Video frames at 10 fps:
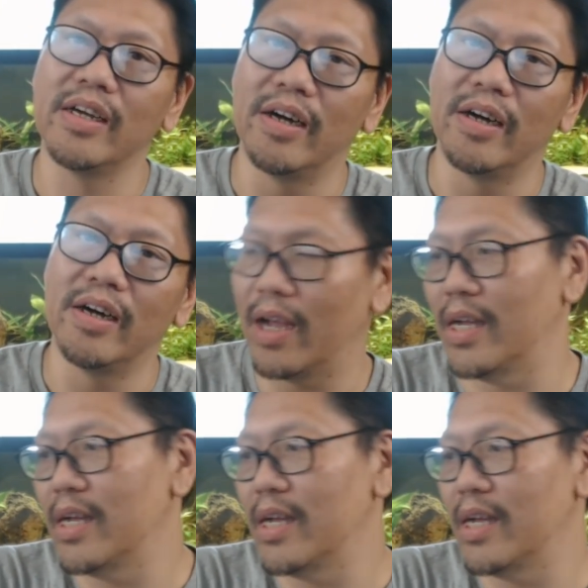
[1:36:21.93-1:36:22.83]
Okay,
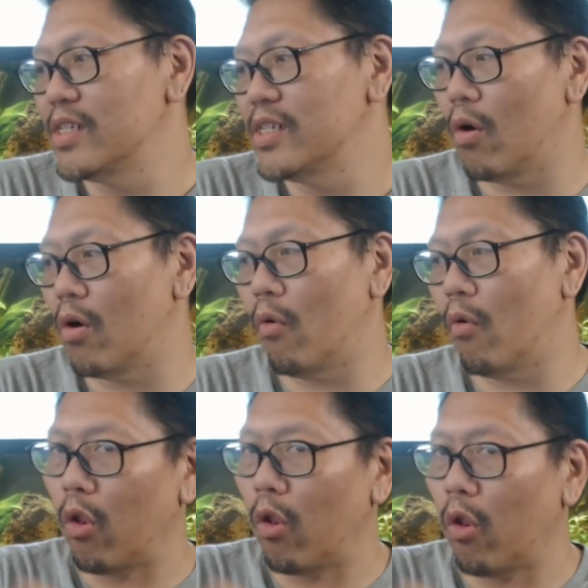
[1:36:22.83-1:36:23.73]
so
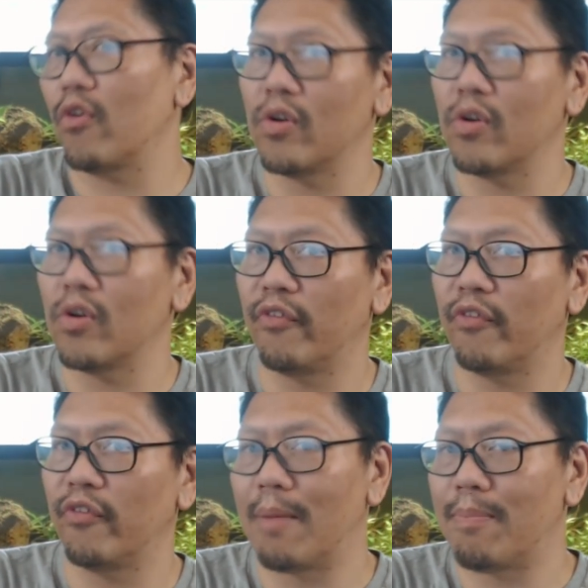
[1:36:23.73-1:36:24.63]
look for those in the
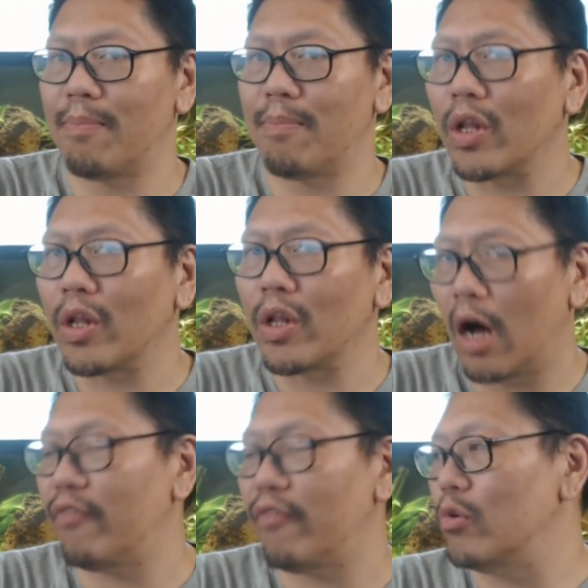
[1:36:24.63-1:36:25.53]
future. I've been holding
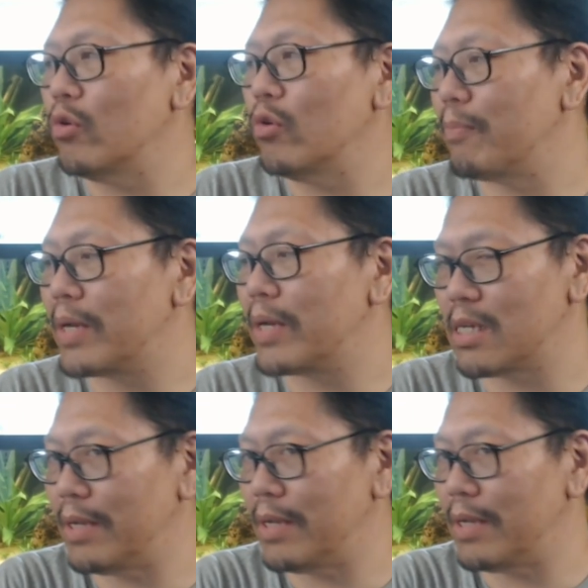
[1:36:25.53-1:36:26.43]
off on doing because
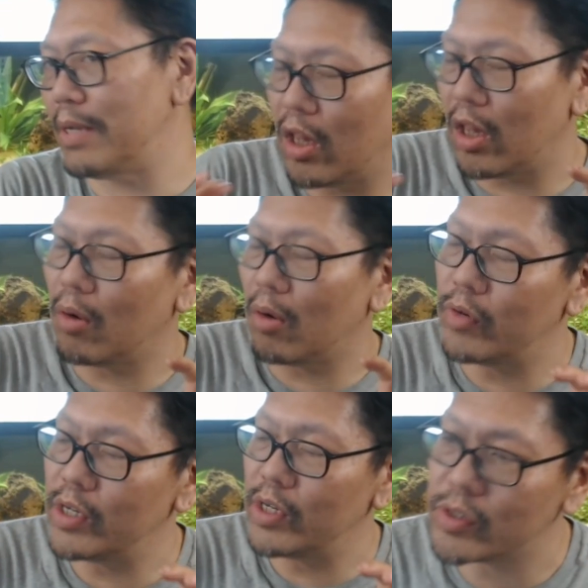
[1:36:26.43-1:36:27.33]
I've been doing a little more
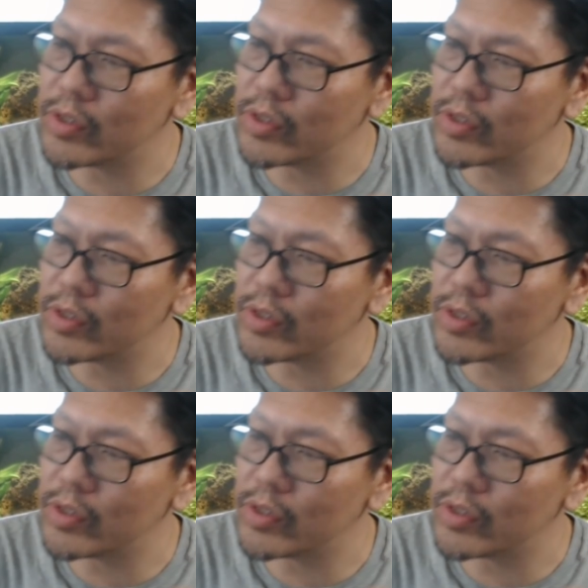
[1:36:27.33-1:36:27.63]
research,